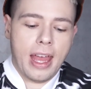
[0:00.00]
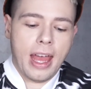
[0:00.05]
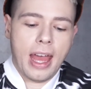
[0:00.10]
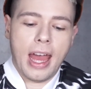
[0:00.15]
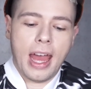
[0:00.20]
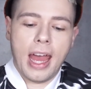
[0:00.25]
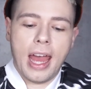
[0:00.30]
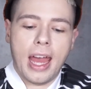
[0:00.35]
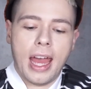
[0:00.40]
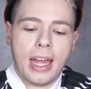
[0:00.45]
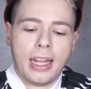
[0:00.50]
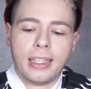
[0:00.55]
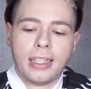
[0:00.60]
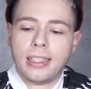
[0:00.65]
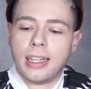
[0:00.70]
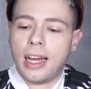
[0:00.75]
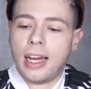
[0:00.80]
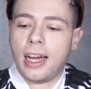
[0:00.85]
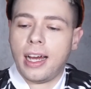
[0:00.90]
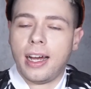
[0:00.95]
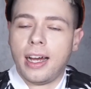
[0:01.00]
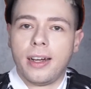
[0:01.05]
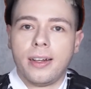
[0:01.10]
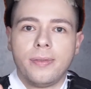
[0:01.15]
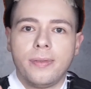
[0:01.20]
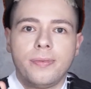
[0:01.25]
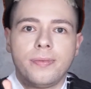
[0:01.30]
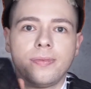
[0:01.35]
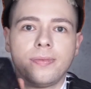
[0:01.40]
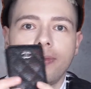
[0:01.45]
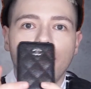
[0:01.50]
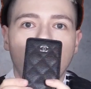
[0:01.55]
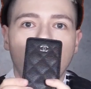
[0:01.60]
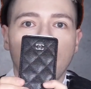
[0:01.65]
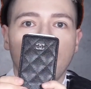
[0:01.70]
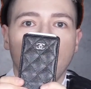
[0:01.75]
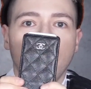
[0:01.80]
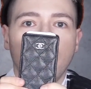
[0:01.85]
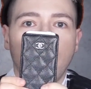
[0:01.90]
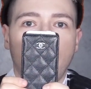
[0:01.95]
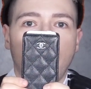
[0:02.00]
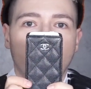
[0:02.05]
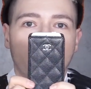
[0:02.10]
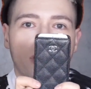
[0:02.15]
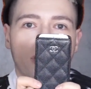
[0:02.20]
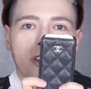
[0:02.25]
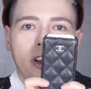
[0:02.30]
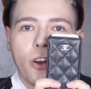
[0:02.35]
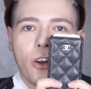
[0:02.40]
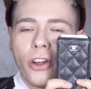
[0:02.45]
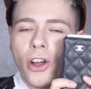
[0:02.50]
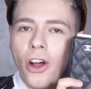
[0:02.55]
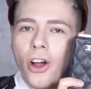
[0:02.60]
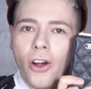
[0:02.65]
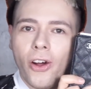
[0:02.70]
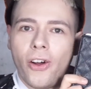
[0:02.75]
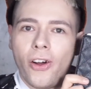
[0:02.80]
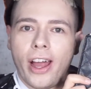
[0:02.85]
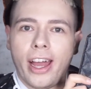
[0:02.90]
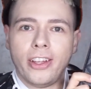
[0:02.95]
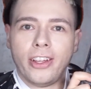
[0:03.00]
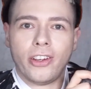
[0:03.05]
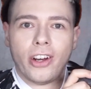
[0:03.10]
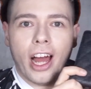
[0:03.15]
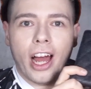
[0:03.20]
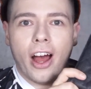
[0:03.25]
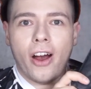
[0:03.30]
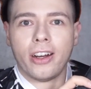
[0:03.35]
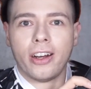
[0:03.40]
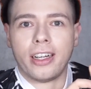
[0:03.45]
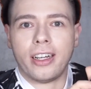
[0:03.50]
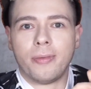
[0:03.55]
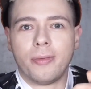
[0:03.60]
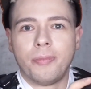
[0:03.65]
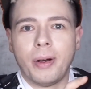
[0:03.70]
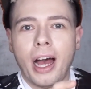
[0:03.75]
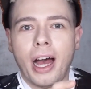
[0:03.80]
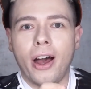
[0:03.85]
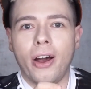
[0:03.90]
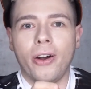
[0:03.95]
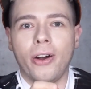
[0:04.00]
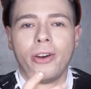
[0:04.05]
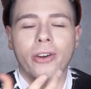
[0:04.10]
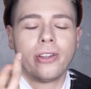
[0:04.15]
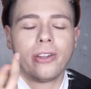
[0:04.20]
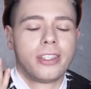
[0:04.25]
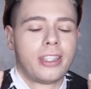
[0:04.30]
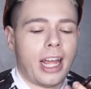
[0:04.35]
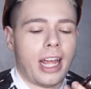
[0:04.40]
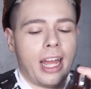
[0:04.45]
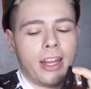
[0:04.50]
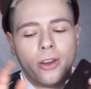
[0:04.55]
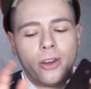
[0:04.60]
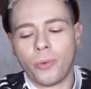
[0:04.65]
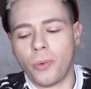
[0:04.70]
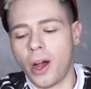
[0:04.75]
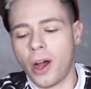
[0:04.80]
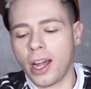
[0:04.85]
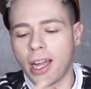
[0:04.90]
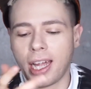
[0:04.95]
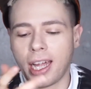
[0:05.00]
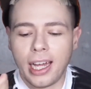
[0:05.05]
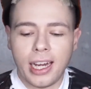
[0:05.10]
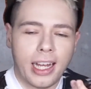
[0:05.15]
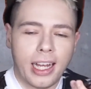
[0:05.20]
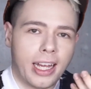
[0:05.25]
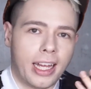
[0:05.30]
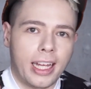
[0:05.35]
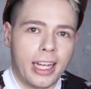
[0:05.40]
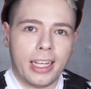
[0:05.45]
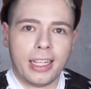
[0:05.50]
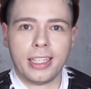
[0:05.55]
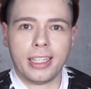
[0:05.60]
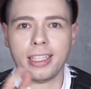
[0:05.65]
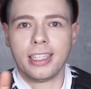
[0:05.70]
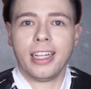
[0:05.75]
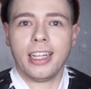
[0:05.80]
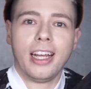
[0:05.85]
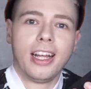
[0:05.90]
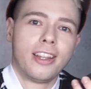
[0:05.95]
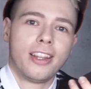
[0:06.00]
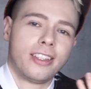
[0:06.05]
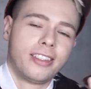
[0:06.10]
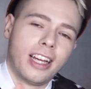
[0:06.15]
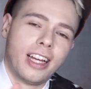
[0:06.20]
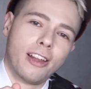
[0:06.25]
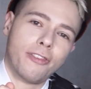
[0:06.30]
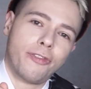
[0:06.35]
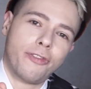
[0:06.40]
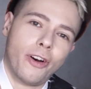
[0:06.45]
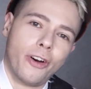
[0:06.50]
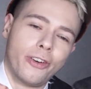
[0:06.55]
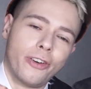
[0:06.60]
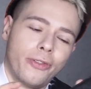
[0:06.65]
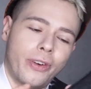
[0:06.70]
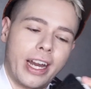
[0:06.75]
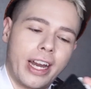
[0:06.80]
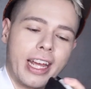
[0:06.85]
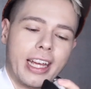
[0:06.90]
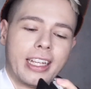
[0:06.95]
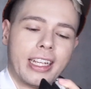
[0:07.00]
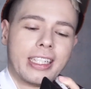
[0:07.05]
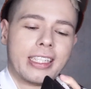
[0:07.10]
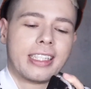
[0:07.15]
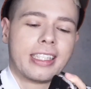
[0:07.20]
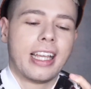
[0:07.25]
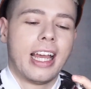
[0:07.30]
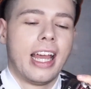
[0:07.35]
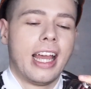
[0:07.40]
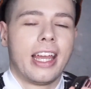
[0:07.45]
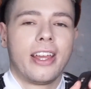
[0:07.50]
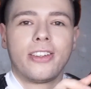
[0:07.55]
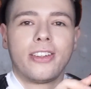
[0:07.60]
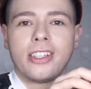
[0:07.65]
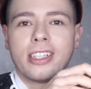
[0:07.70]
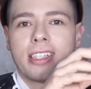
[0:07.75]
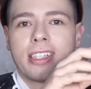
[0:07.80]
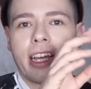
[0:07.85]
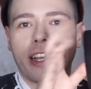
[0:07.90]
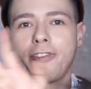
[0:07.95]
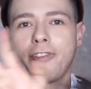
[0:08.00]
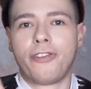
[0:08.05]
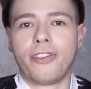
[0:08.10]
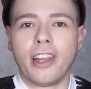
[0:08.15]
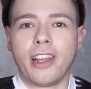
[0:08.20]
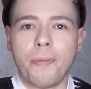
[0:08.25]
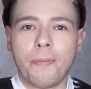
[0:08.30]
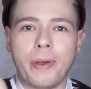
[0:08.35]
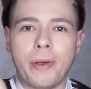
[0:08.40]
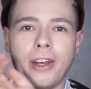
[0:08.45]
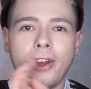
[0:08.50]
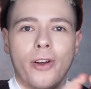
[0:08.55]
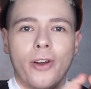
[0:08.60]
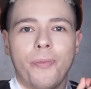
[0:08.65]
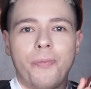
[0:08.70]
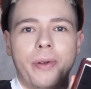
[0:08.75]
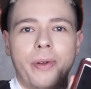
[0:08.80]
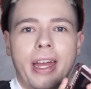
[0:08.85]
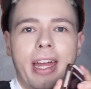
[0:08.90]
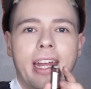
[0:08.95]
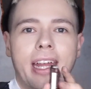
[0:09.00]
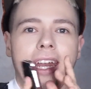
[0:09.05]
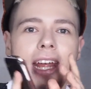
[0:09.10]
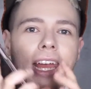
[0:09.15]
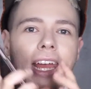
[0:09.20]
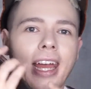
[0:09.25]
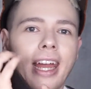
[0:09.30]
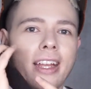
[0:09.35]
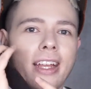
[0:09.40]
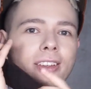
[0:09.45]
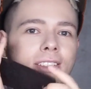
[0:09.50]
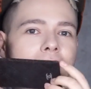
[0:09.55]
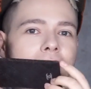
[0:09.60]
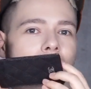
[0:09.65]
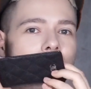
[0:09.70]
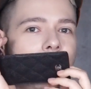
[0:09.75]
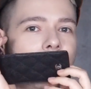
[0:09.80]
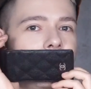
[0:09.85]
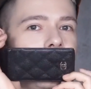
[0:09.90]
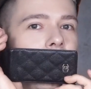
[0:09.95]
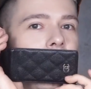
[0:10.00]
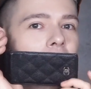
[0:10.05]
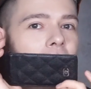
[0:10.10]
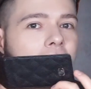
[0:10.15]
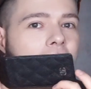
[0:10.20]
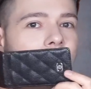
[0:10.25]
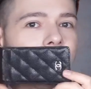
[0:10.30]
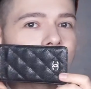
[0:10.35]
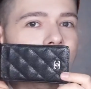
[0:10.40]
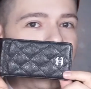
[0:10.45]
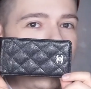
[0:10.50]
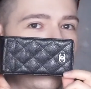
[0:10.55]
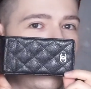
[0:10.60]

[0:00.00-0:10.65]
And um, you have your logo, and you're out and about, and you're walking, and the telephone rings, you just like flip it open and you start talking and you